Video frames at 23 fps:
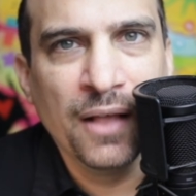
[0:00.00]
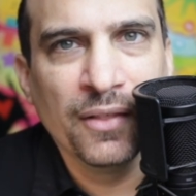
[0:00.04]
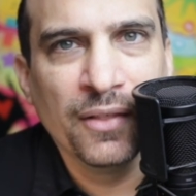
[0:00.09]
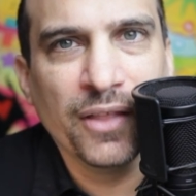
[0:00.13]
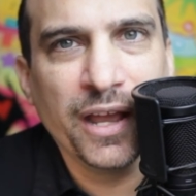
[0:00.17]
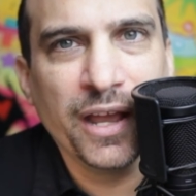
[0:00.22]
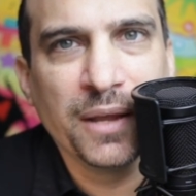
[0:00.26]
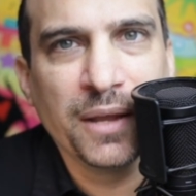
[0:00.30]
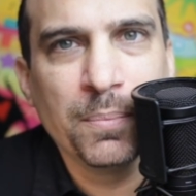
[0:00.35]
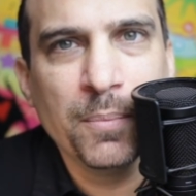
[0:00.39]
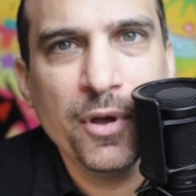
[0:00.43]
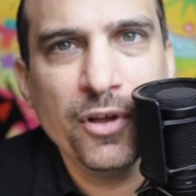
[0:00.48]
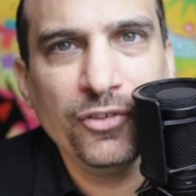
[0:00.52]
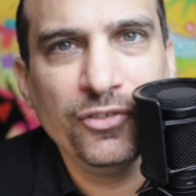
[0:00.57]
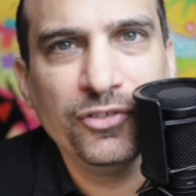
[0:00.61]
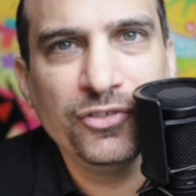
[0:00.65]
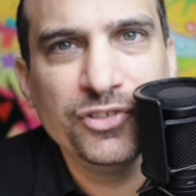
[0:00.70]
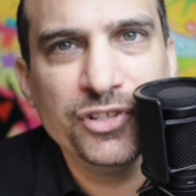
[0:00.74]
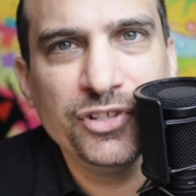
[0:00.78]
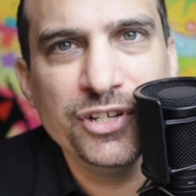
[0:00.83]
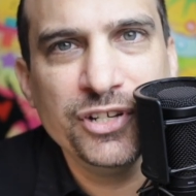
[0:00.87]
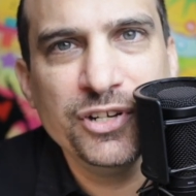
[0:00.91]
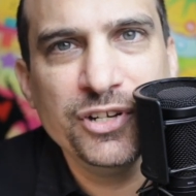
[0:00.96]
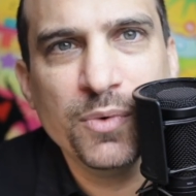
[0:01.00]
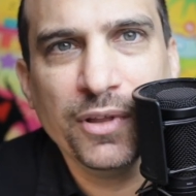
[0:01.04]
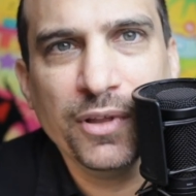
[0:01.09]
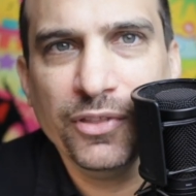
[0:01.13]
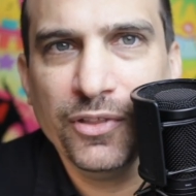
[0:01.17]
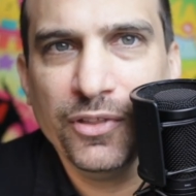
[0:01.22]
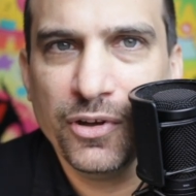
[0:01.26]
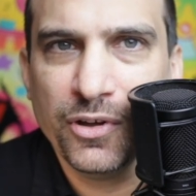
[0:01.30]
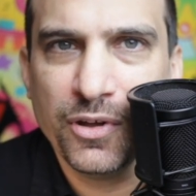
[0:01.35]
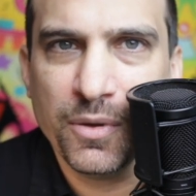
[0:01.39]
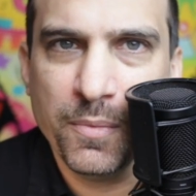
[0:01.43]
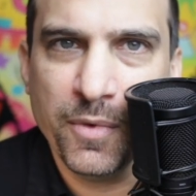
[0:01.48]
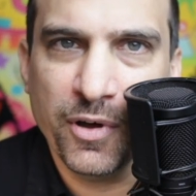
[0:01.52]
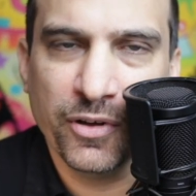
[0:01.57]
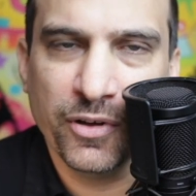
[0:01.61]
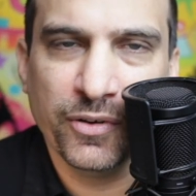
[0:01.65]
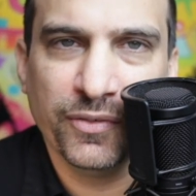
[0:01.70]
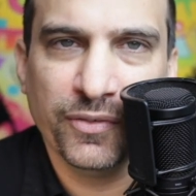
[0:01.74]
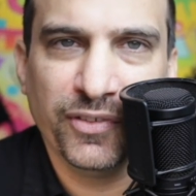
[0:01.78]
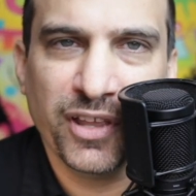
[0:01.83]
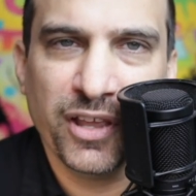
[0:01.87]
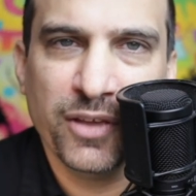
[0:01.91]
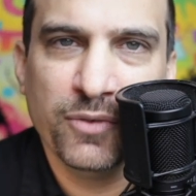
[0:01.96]
Like most GG1
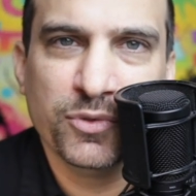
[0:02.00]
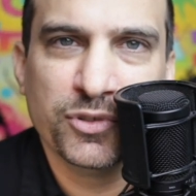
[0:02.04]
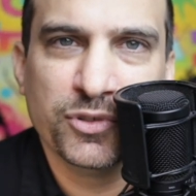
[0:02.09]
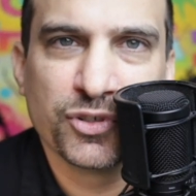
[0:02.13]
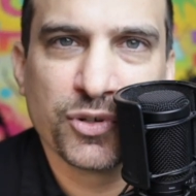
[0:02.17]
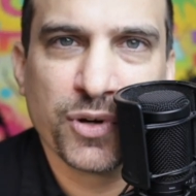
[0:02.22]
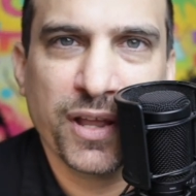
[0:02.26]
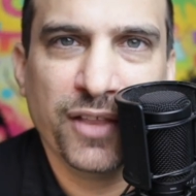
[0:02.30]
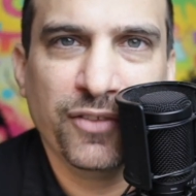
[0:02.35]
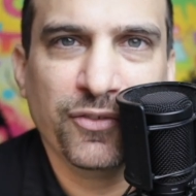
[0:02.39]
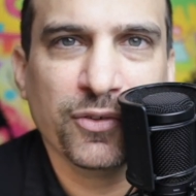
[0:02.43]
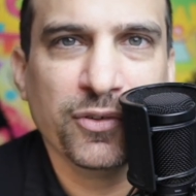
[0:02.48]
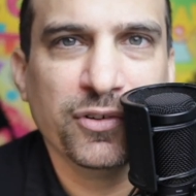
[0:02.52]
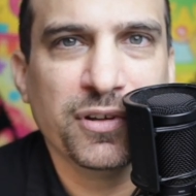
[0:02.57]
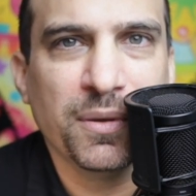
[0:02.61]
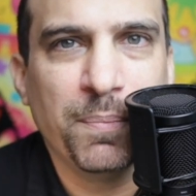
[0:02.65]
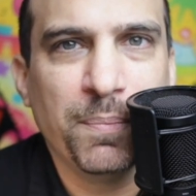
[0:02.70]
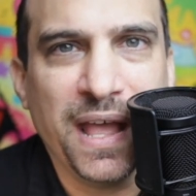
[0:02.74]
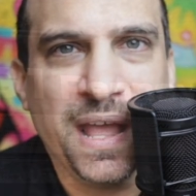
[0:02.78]
locomotives, it was transferred to